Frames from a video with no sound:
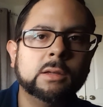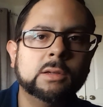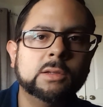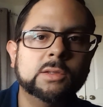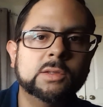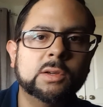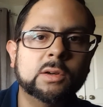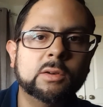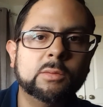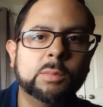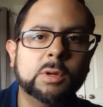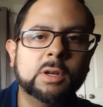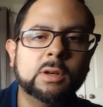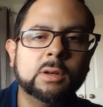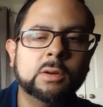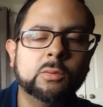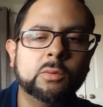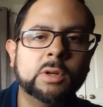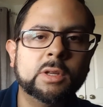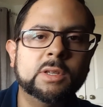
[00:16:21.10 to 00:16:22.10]
sort of
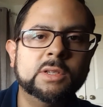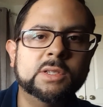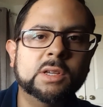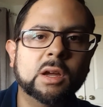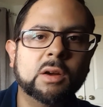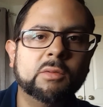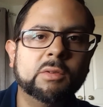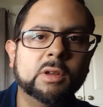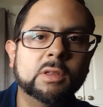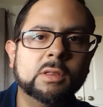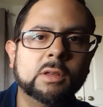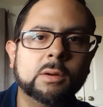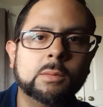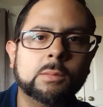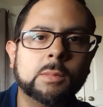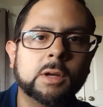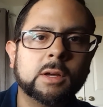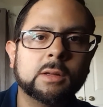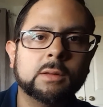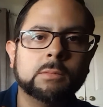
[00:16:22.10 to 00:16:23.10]
been rediscovering
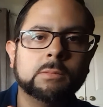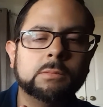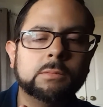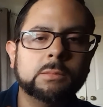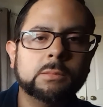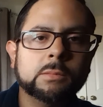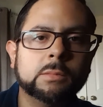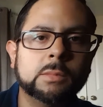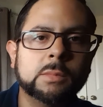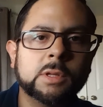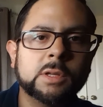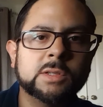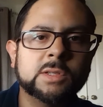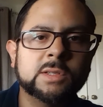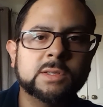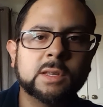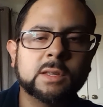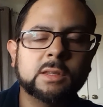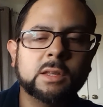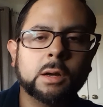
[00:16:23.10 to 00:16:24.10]
them.
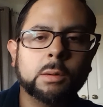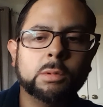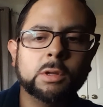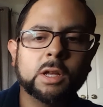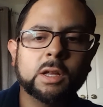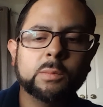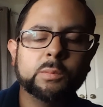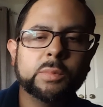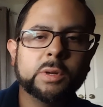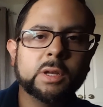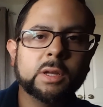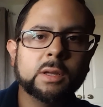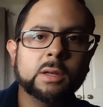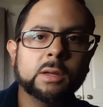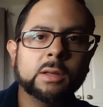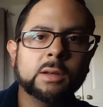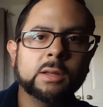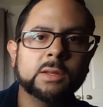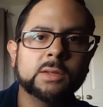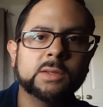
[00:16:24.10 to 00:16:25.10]
This is a double LP,
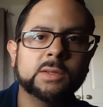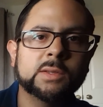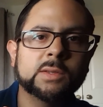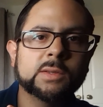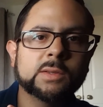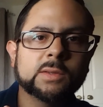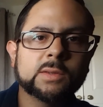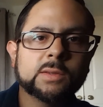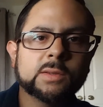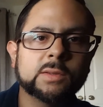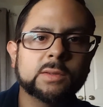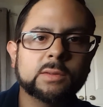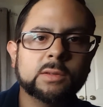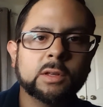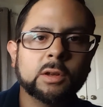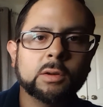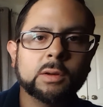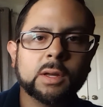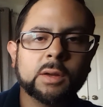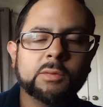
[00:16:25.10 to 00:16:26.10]
and it's,
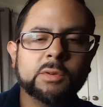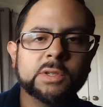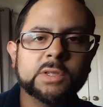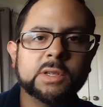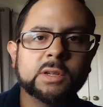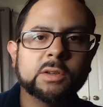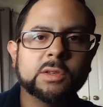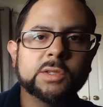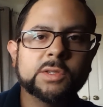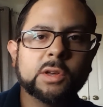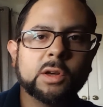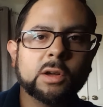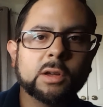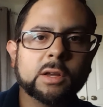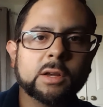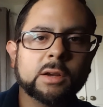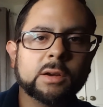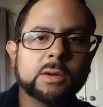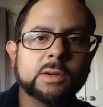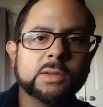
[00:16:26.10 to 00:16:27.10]
you know, every single song
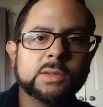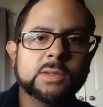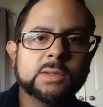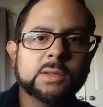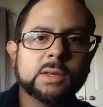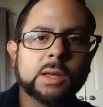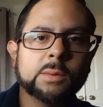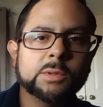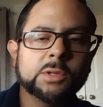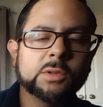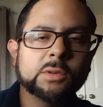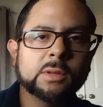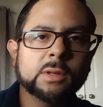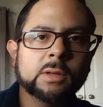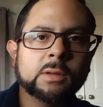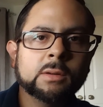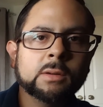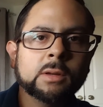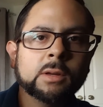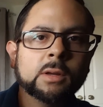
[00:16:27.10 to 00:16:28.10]
here is
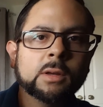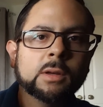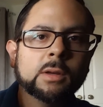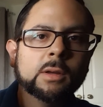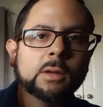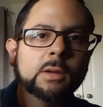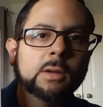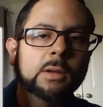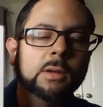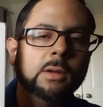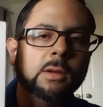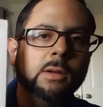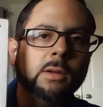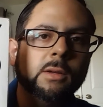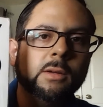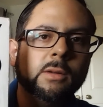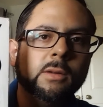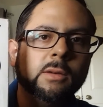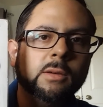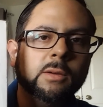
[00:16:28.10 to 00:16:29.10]
absolutely
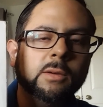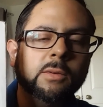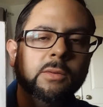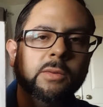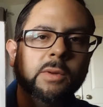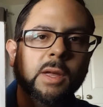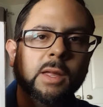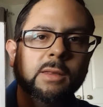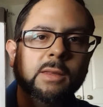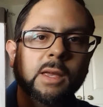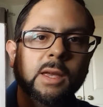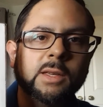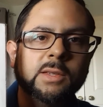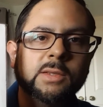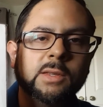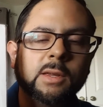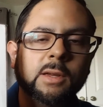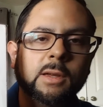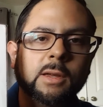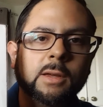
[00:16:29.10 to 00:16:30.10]

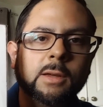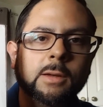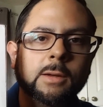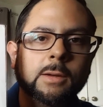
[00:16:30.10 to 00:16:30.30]
fantastic,